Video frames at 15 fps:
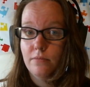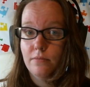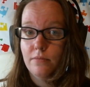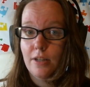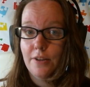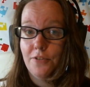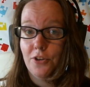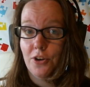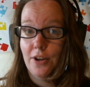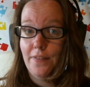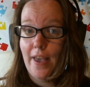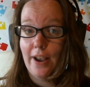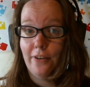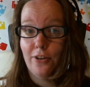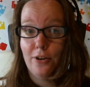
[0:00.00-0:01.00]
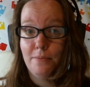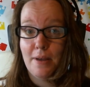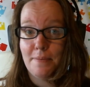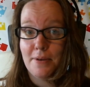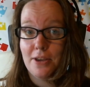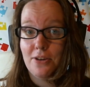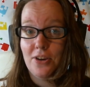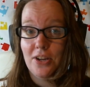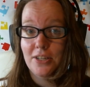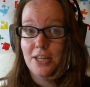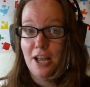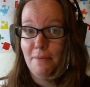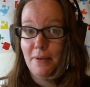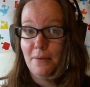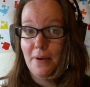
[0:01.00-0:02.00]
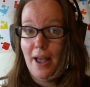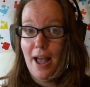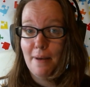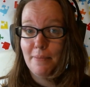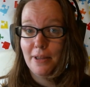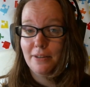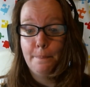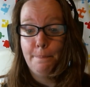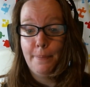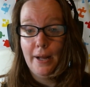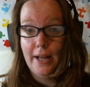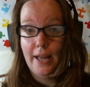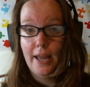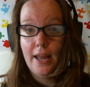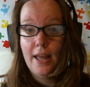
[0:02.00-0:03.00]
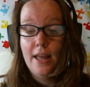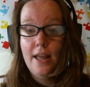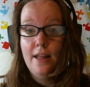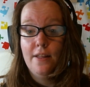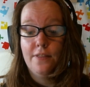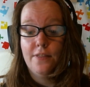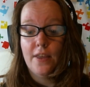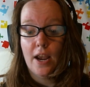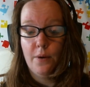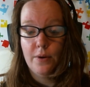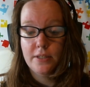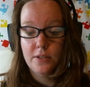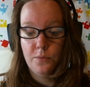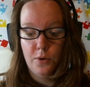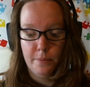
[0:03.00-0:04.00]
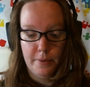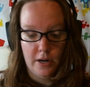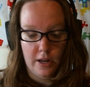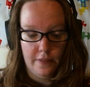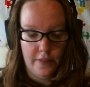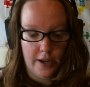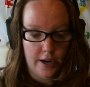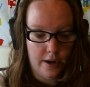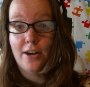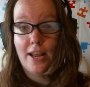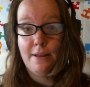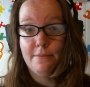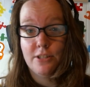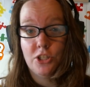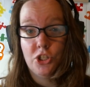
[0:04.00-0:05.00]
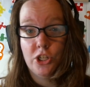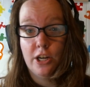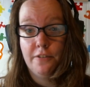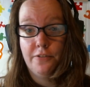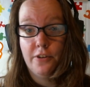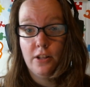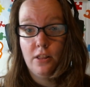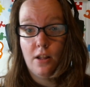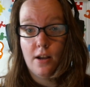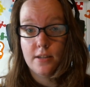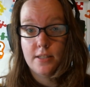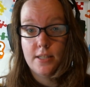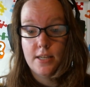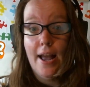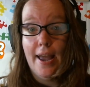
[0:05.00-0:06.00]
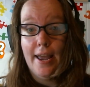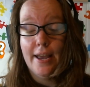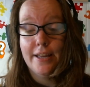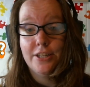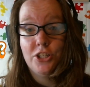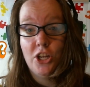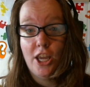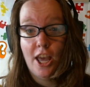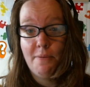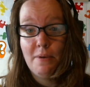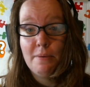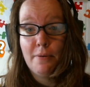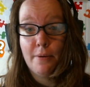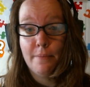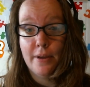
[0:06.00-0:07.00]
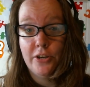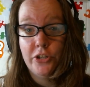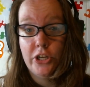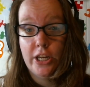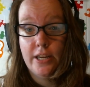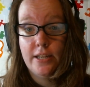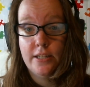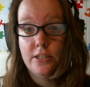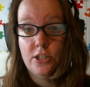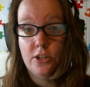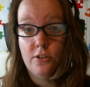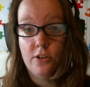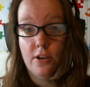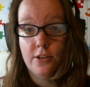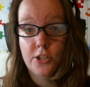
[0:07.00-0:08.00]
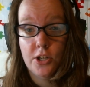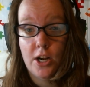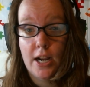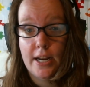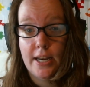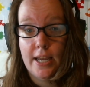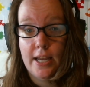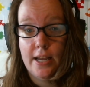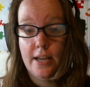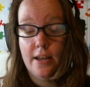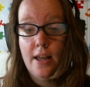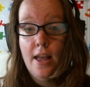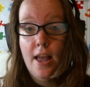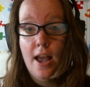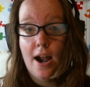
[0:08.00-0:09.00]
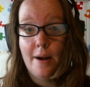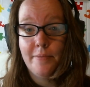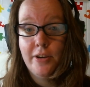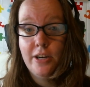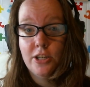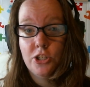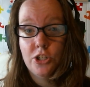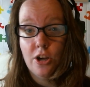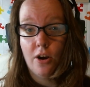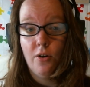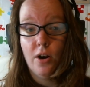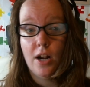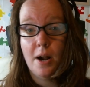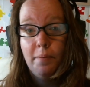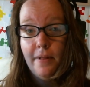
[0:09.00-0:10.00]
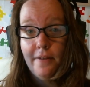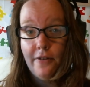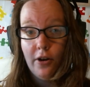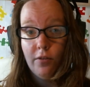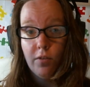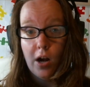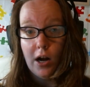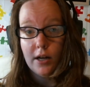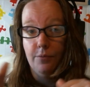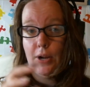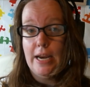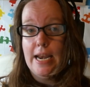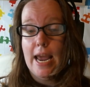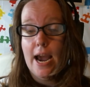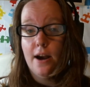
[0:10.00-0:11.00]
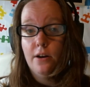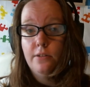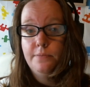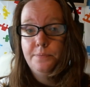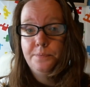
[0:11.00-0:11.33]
if you're in that group, maybe you could tell me what happened. But there was a woman on there. Her name is Jennifer Lawson, and she gave me permission to use her idea. I'm going to show a couple of her rocks right now.